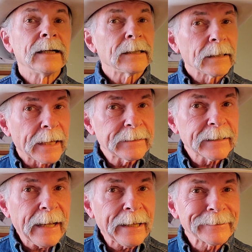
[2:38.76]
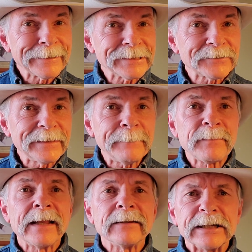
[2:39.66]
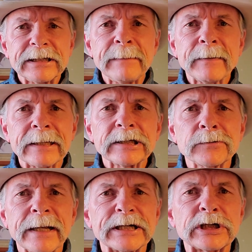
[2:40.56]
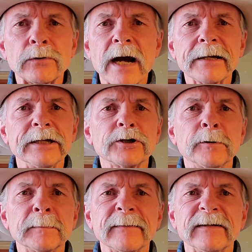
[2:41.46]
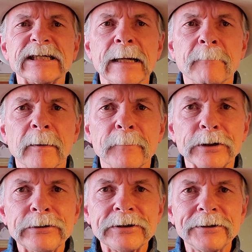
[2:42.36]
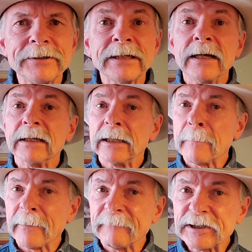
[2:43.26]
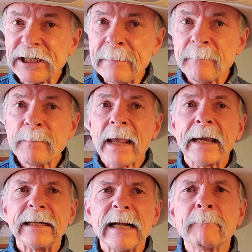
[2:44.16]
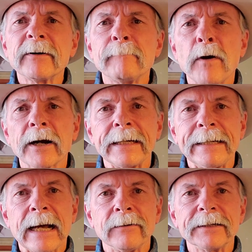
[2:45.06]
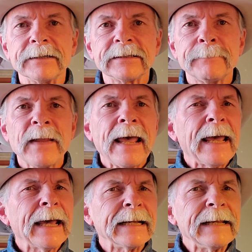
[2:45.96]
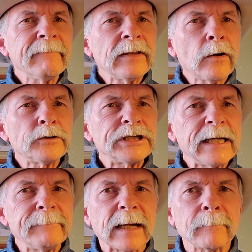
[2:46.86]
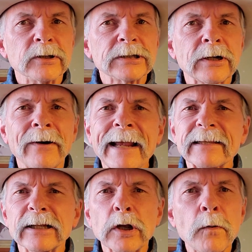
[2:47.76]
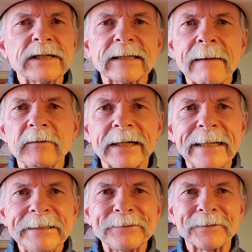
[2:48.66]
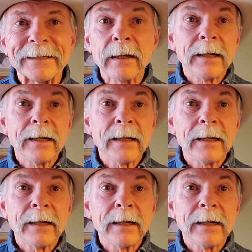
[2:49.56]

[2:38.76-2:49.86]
Like the cattle industry, the sheep industry has shrunk in terms of its number of producers, number of sheep, and number of marketing outlets. And even though sheep numbers are at the lowest level in history,